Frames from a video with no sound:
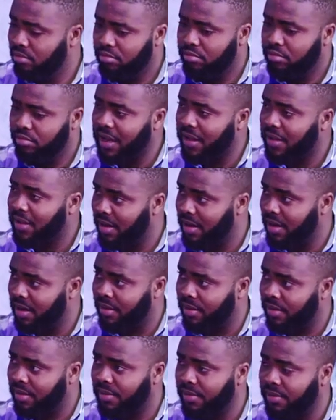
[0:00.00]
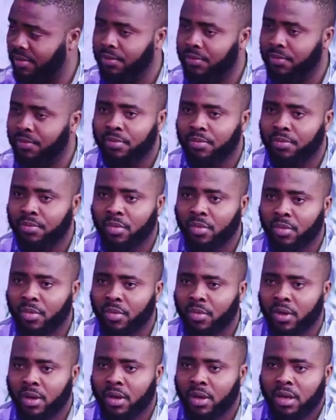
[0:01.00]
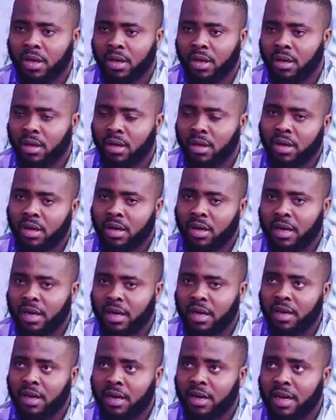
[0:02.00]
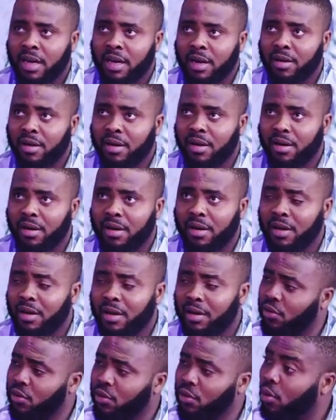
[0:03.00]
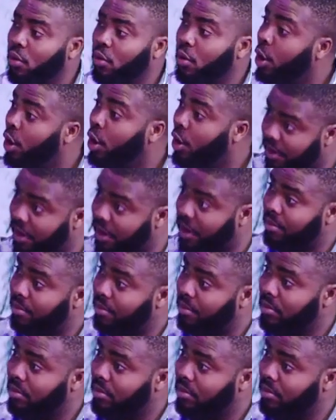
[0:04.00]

attendees, and then they're told, all of them,